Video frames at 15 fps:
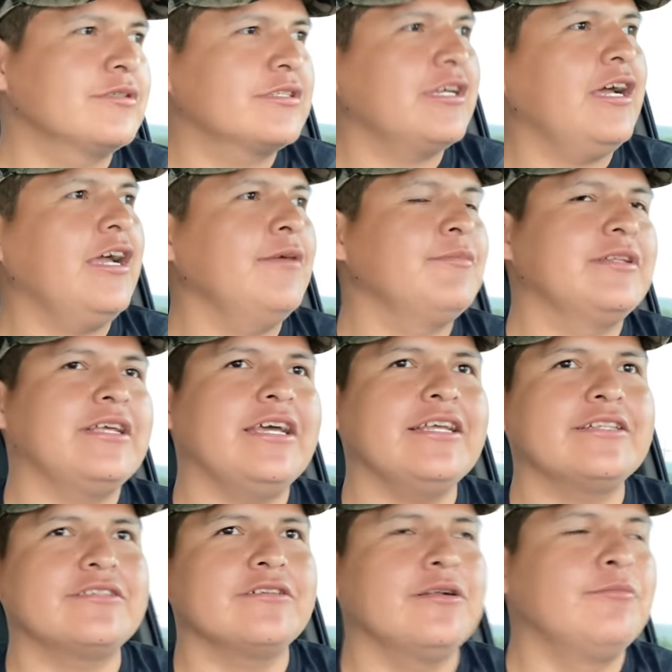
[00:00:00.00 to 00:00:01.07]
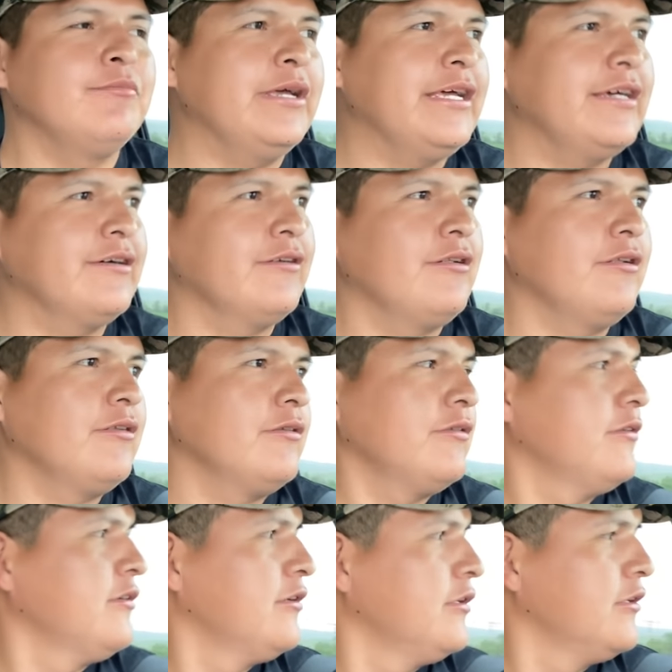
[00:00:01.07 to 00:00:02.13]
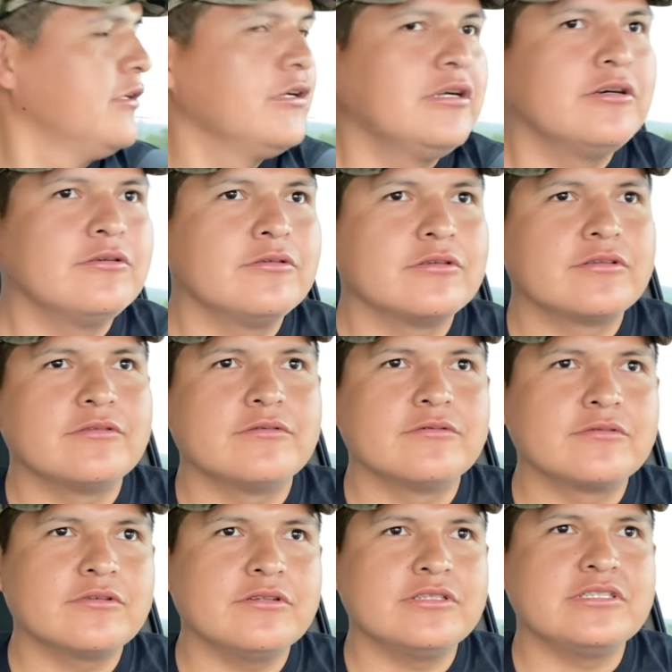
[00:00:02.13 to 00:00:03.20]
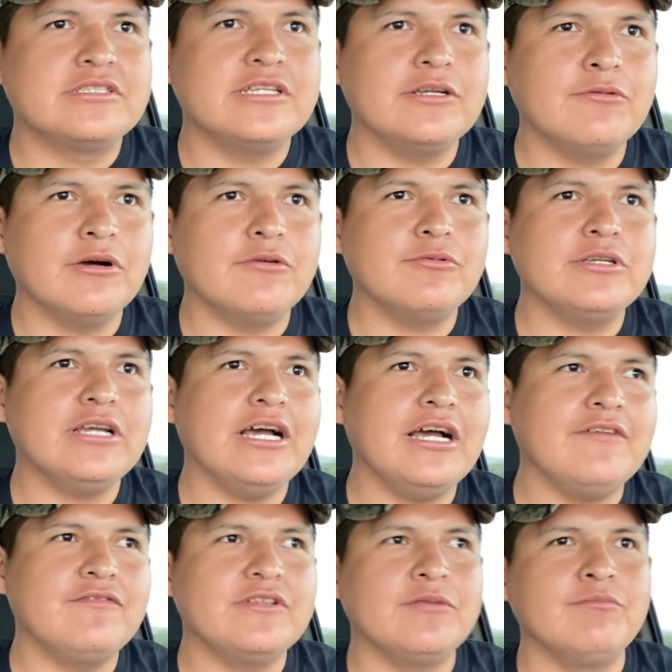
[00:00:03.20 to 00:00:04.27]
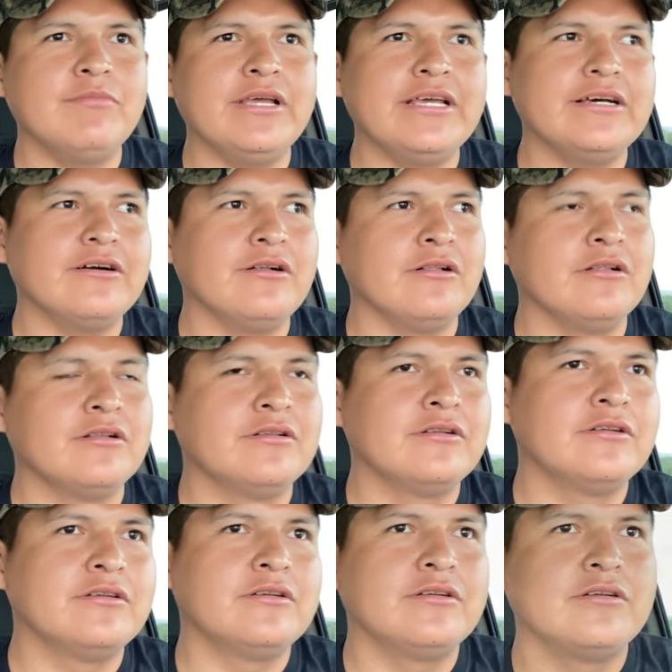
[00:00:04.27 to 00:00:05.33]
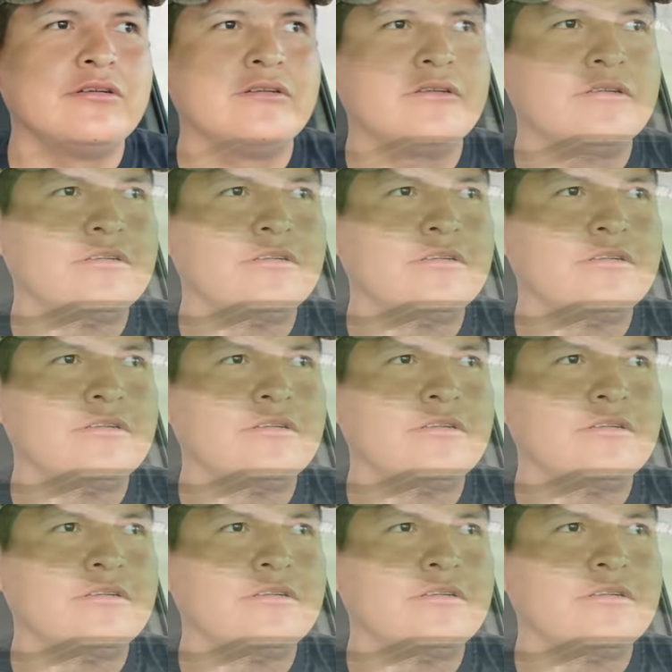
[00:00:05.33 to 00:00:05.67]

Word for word: time and head to the mail and see what we have in the mail and